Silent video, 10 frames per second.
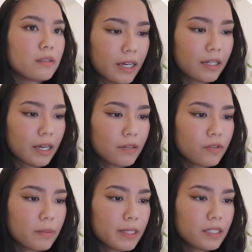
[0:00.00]
And I
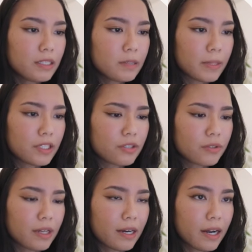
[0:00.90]
formatted this page so
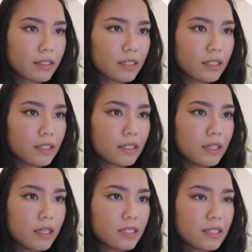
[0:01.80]
that I can
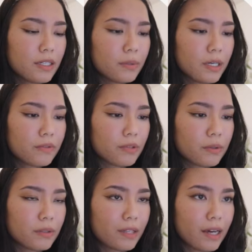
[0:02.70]
see what I
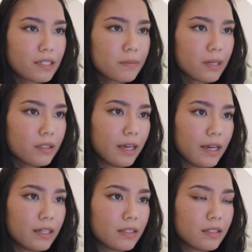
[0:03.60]
wrote last month
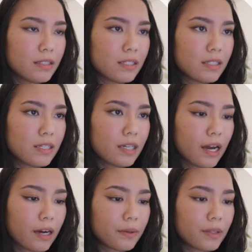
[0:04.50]
and see
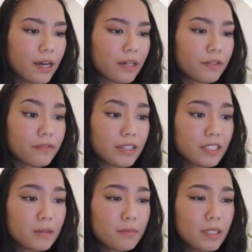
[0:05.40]
how that
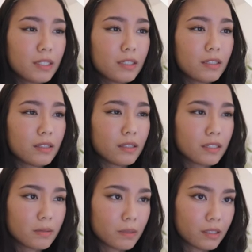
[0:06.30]
affected me
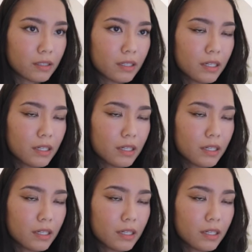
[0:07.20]
this month.